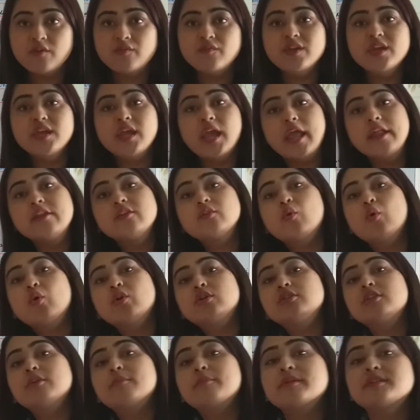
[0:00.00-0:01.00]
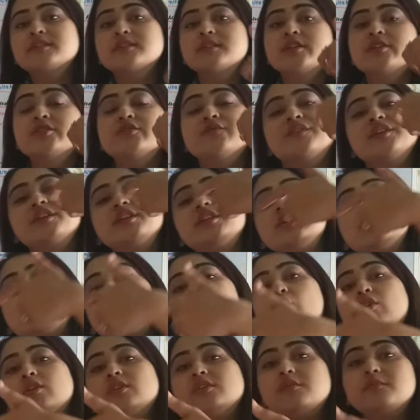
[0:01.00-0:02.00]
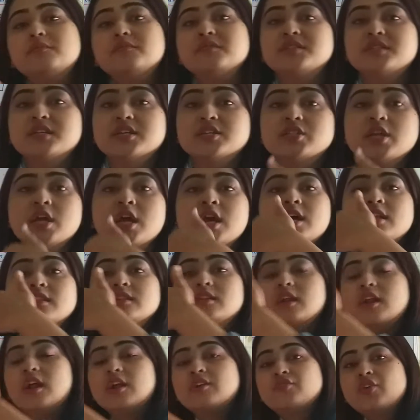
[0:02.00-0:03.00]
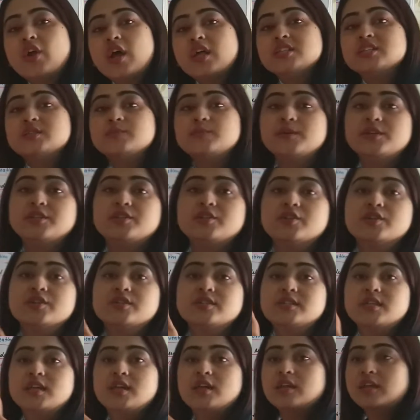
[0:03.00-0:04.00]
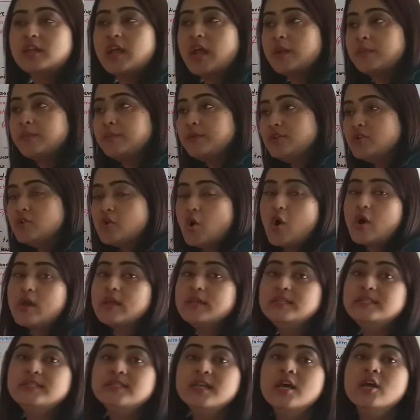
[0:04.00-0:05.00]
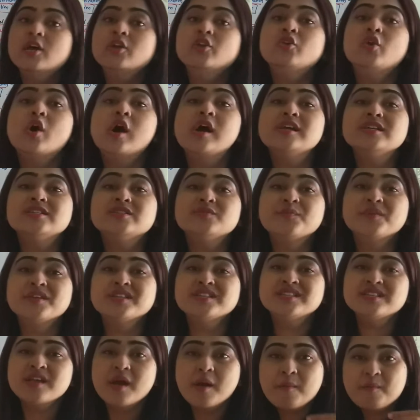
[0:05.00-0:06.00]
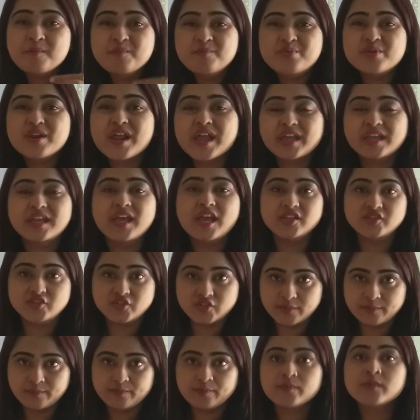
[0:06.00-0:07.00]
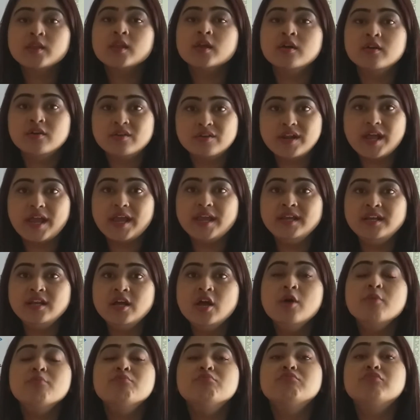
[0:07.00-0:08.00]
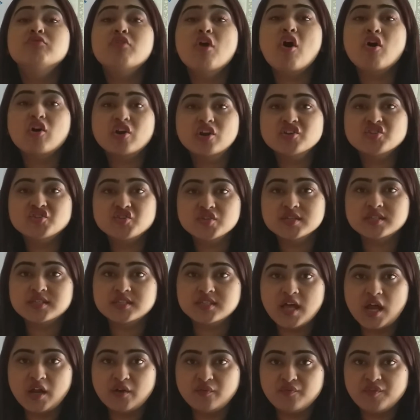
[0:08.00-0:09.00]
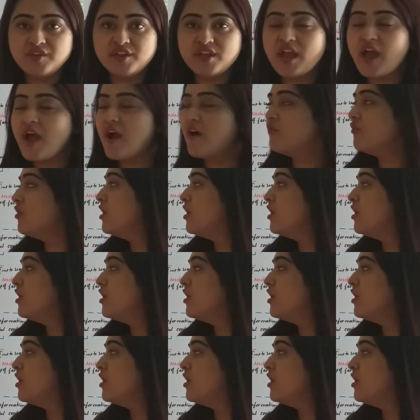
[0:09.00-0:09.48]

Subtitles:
We encode the message, we decode the message, there are transmitters, there can be noise. Noise means breakage, right? Blockages that we have.